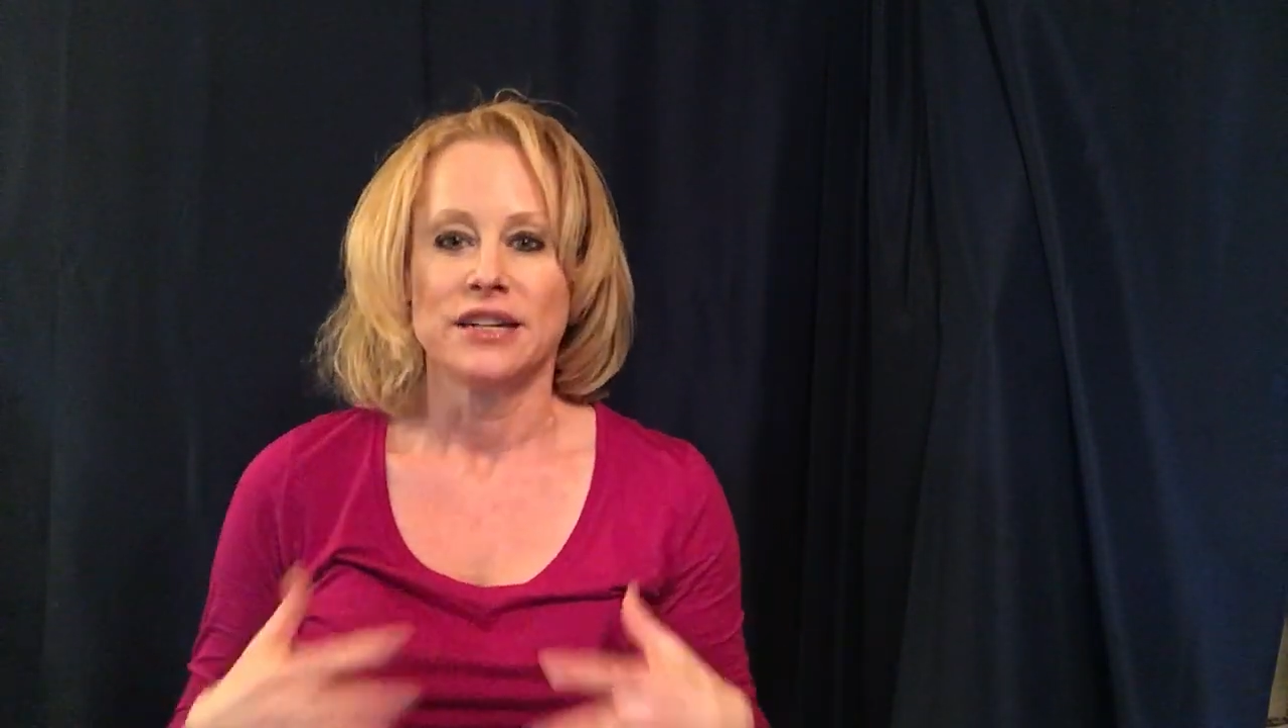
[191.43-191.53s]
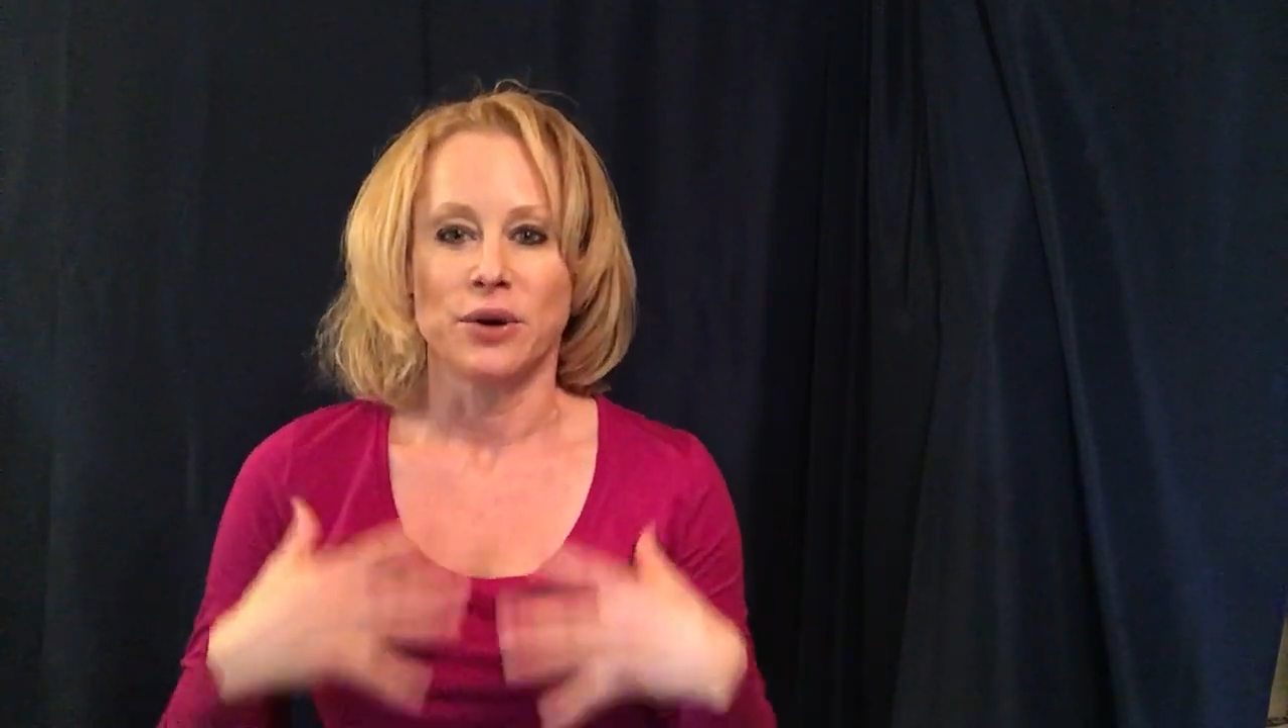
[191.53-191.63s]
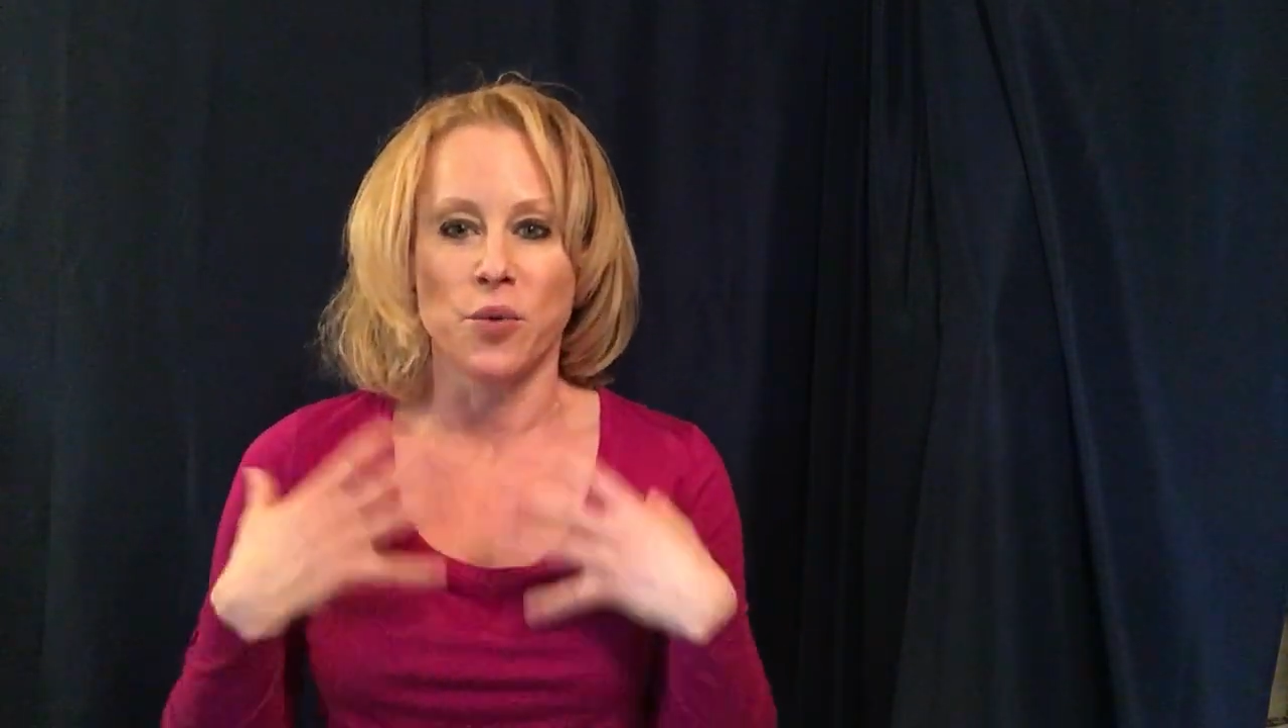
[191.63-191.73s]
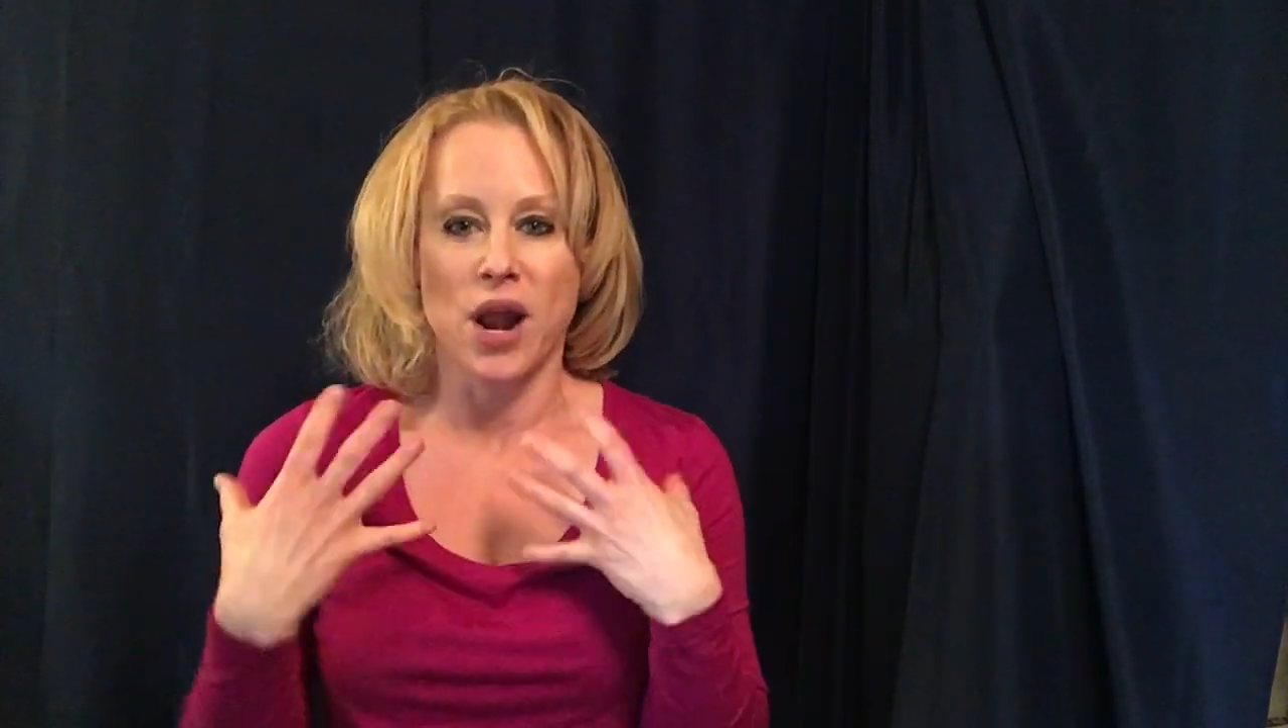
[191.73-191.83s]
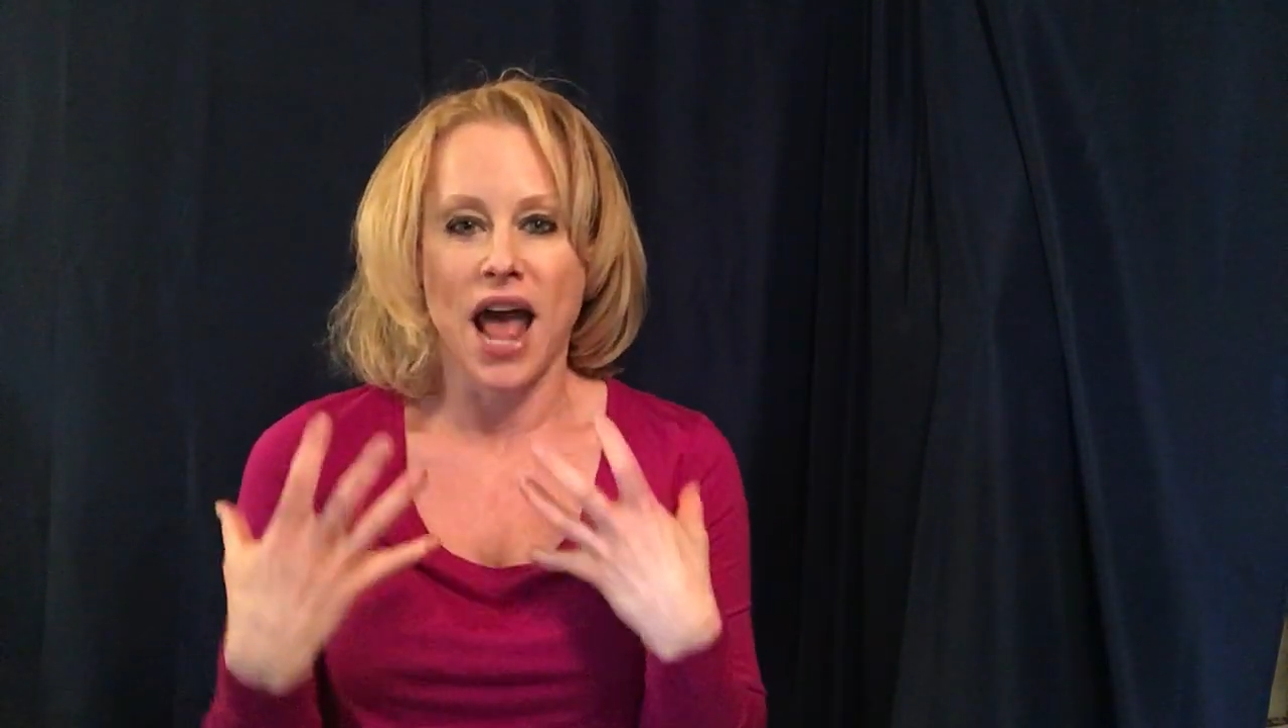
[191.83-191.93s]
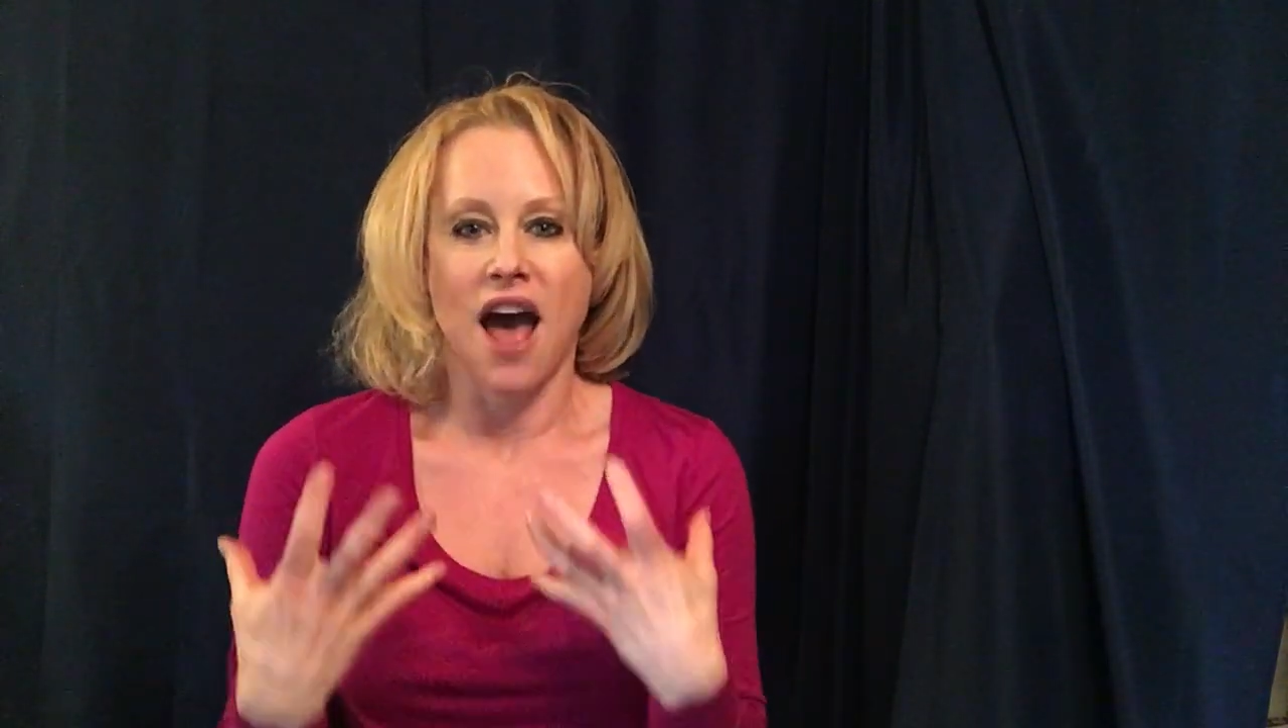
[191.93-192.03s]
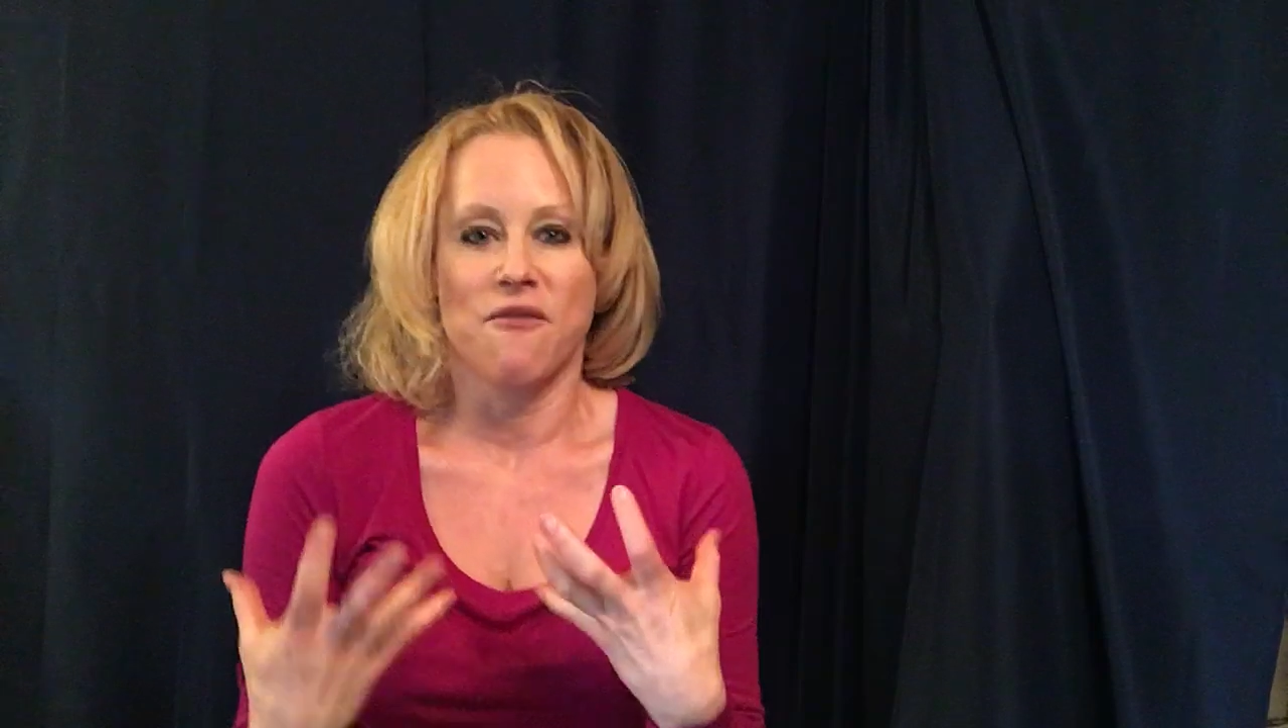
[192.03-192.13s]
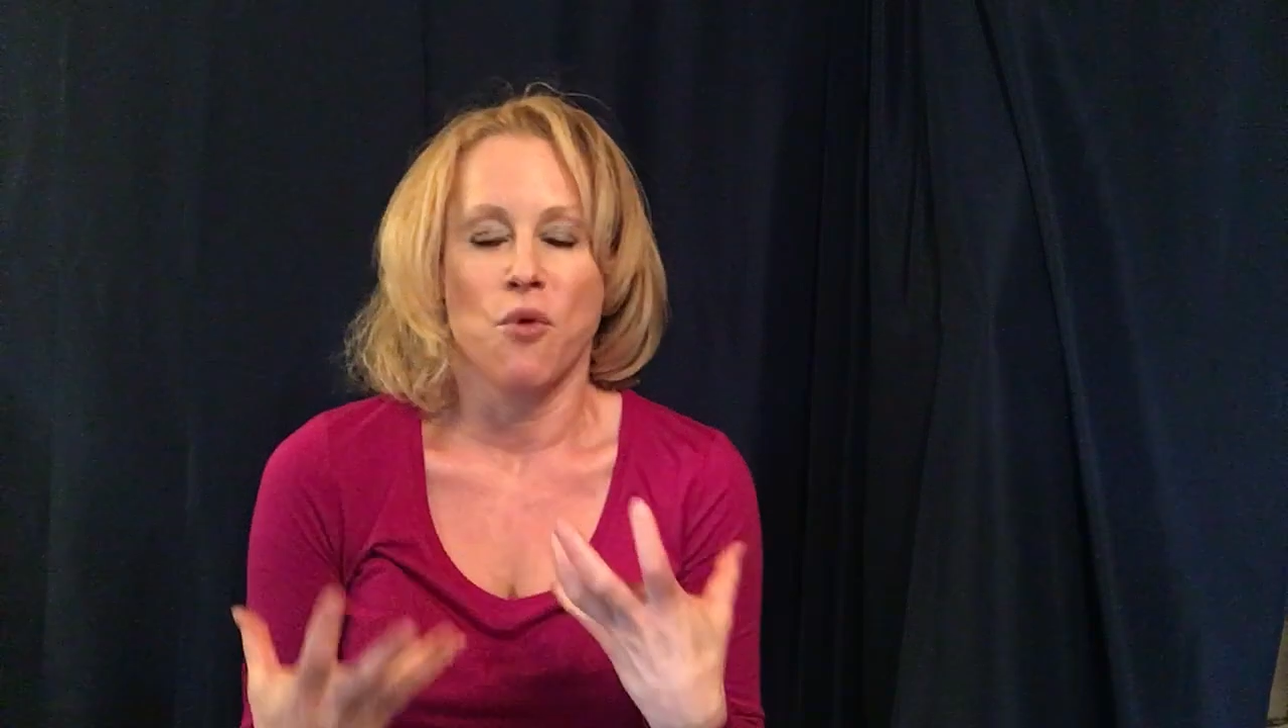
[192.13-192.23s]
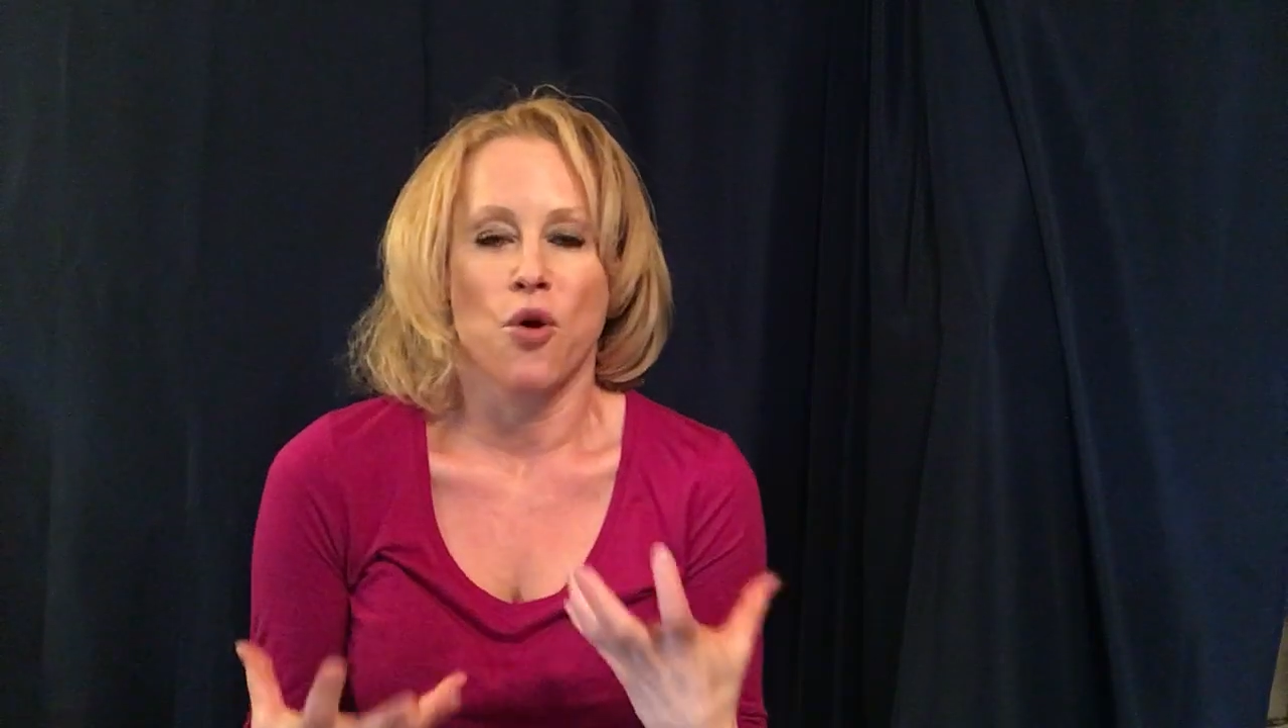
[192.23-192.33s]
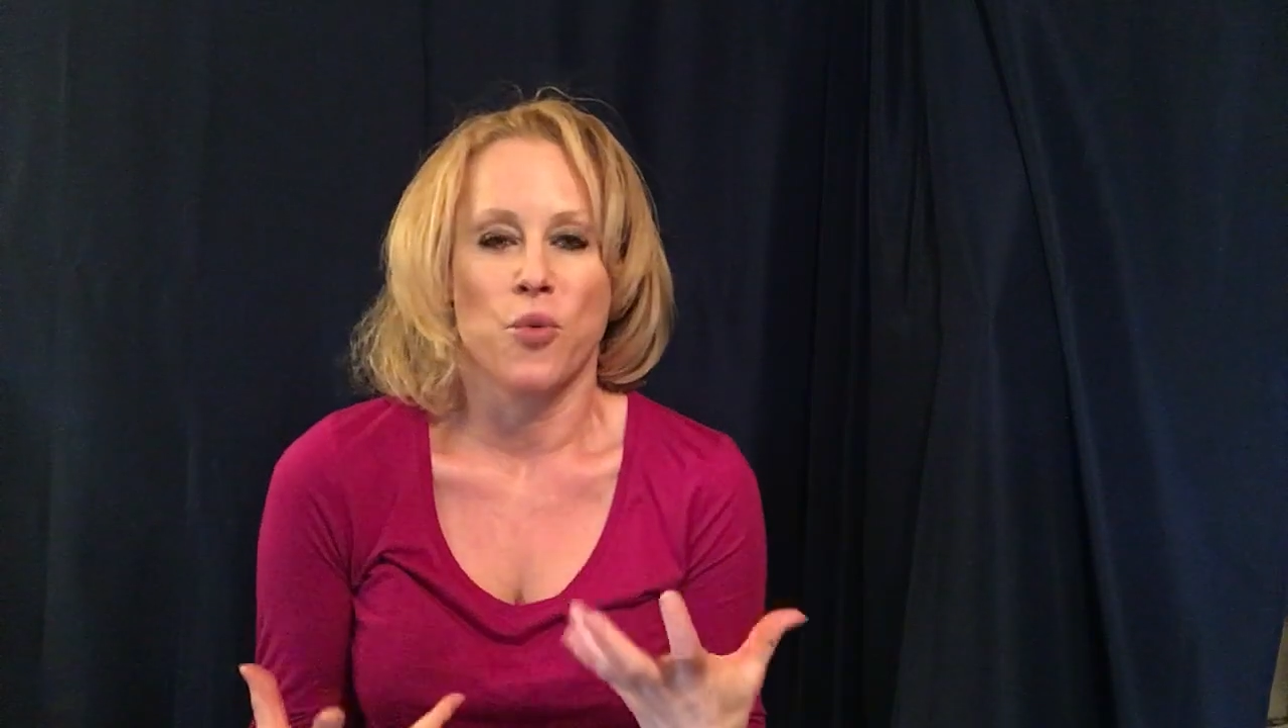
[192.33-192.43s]
We want to
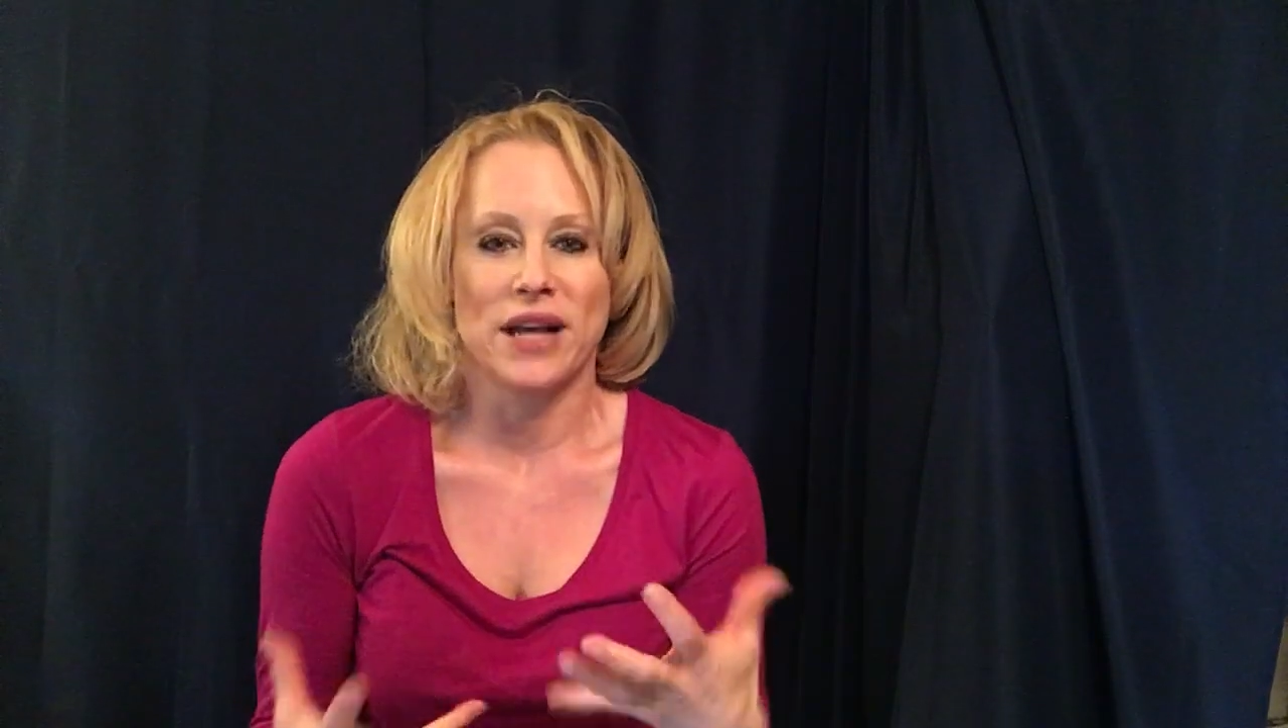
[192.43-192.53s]
have more